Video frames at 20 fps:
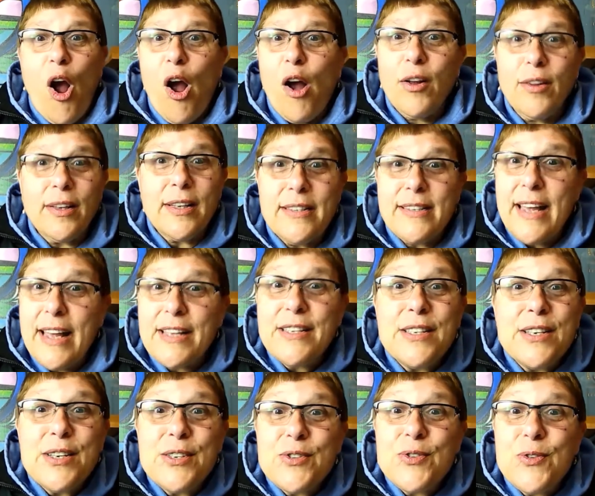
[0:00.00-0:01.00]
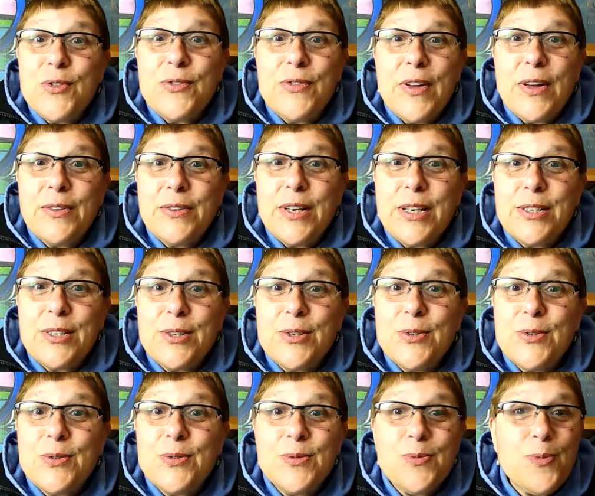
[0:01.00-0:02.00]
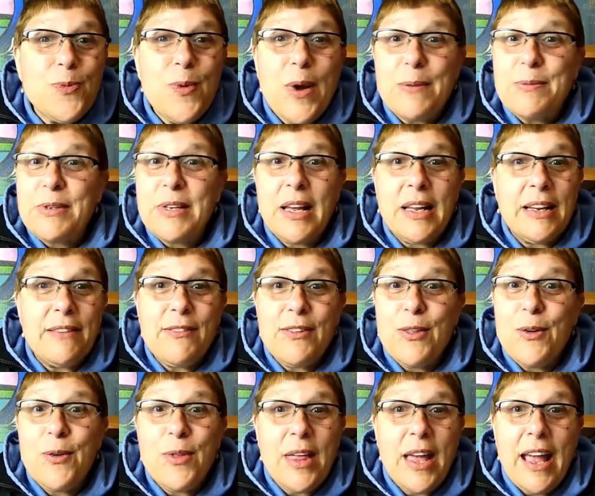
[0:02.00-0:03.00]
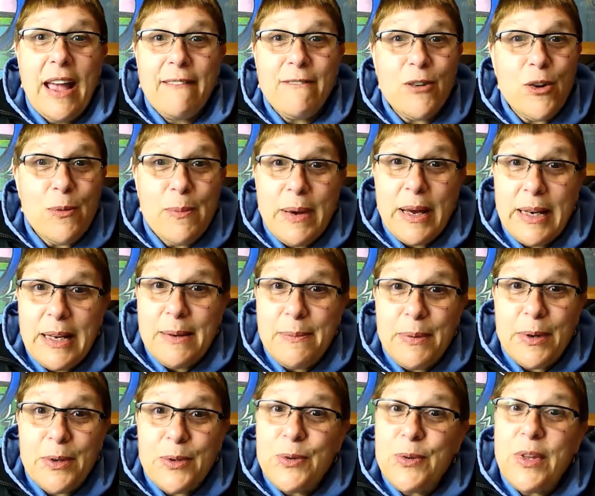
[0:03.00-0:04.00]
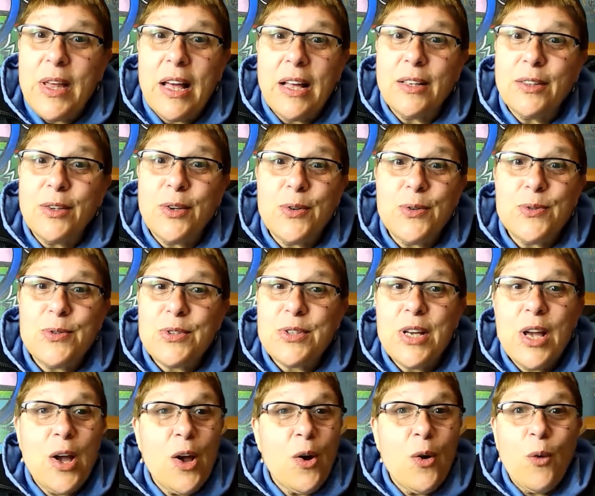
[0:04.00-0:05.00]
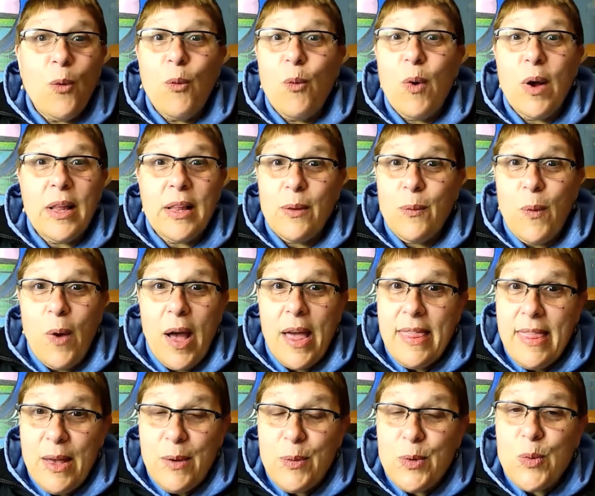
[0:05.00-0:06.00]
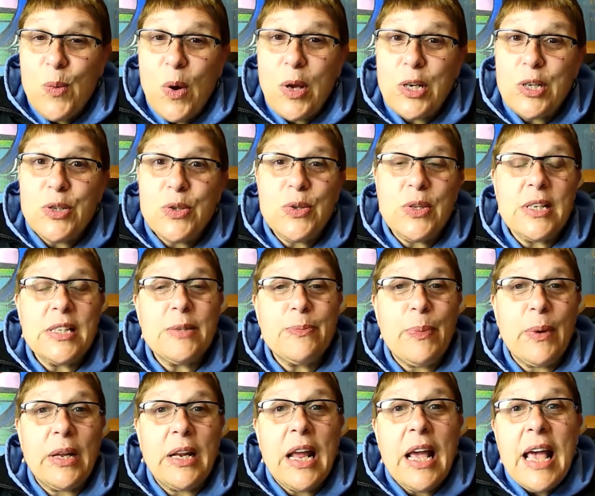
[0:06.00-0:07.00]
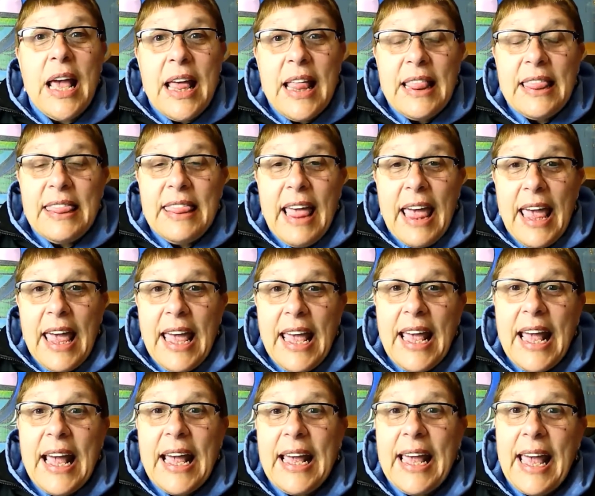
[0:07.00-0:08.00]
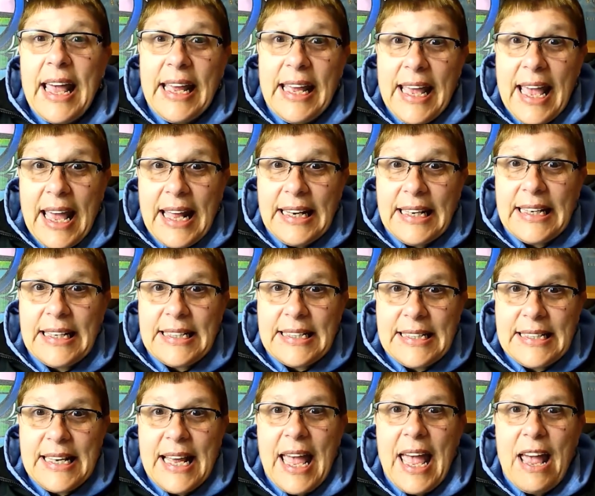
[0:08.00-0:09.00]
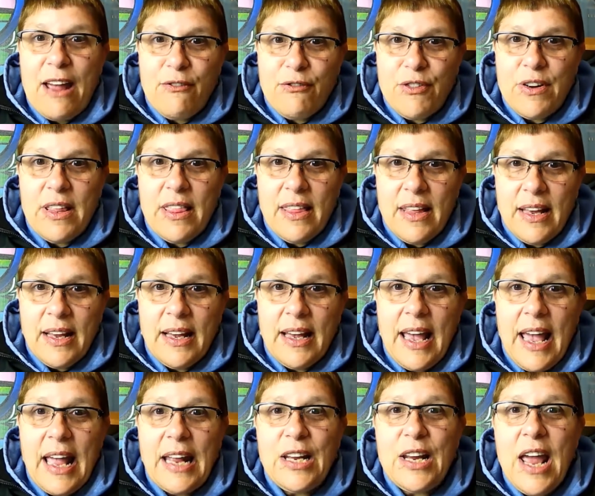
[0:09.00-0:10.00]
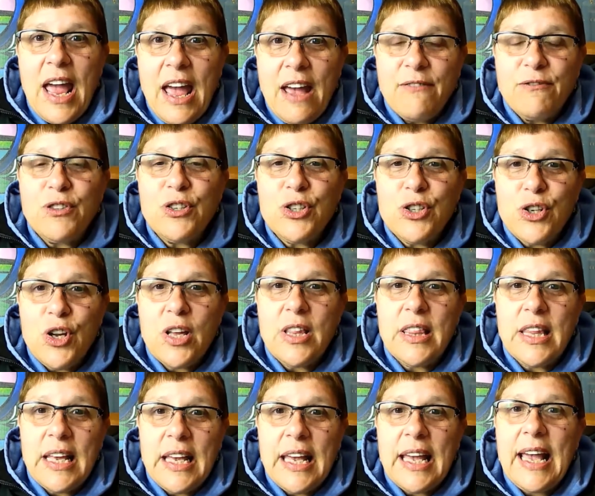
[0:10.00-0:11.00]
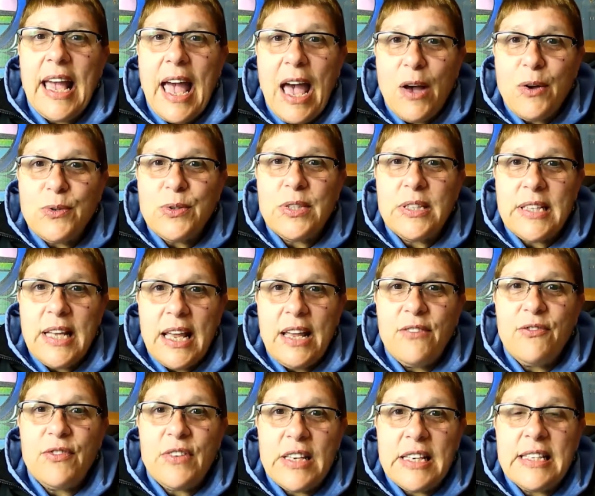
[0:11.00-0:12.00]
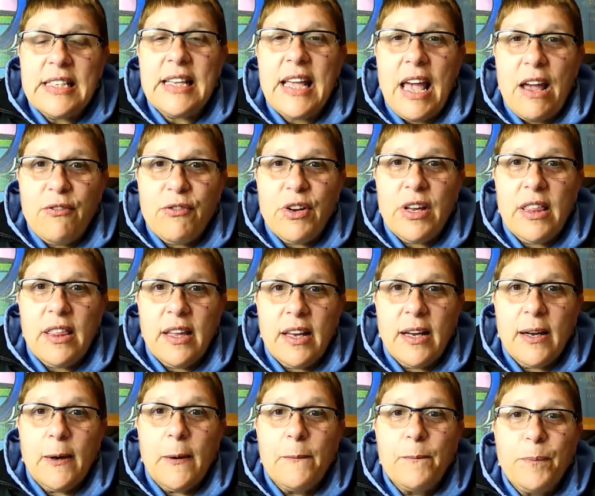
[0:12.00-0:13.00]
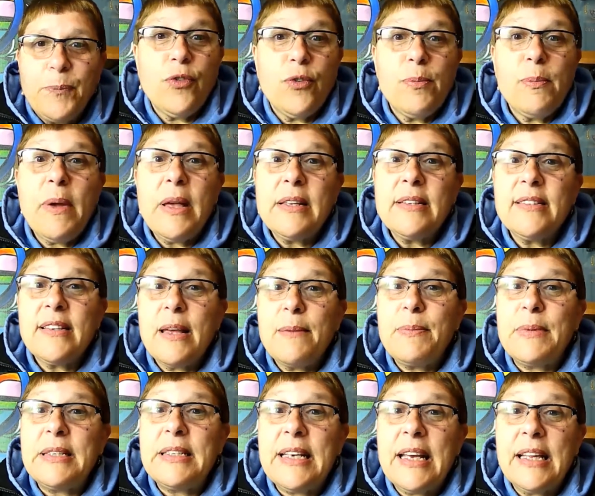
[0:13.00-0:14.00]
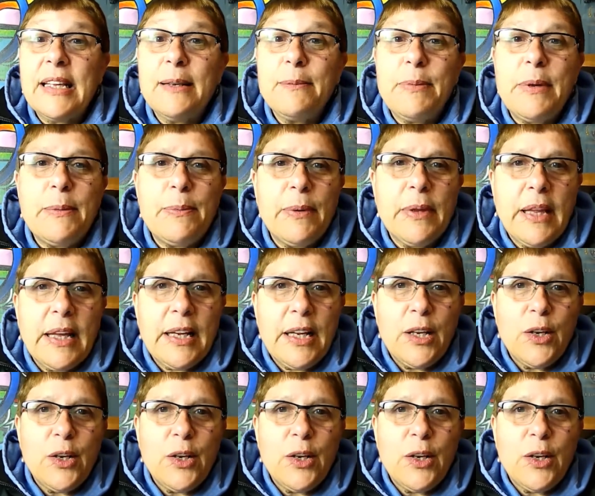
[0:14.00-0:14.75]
the Tanzania School Foundation's website, even though they have no money, but who the hell knows why they would want to do this. But they can get into everything. And you have to start thinking, how safe is everything? For months, I've been telling people, like,